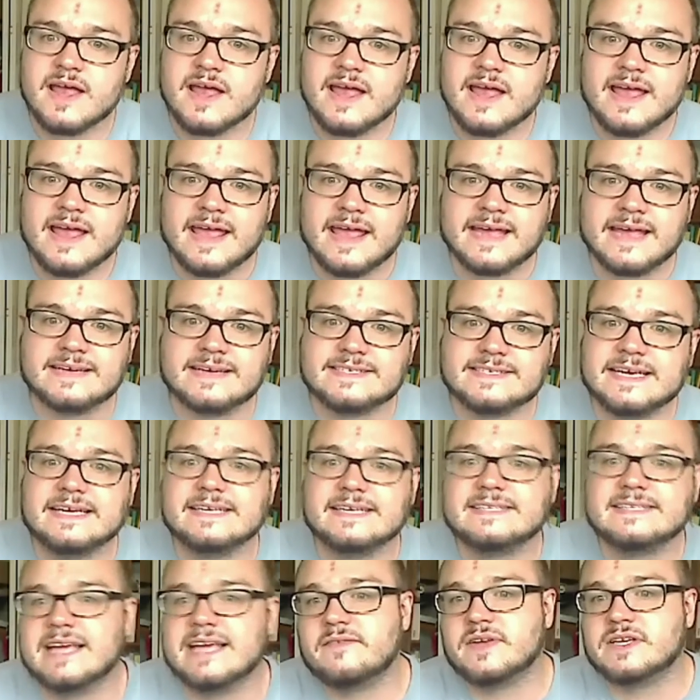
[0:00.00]
Indeed,
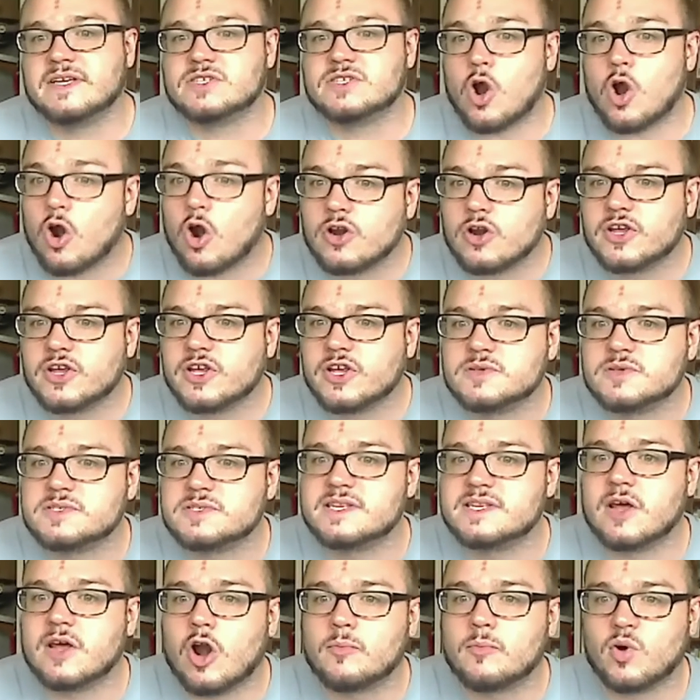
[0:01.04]
Davies argues
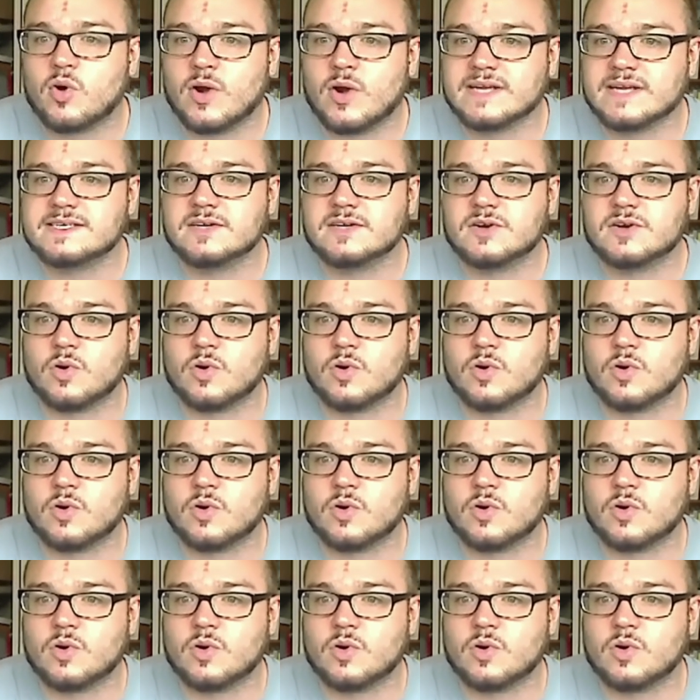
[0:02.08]
that our present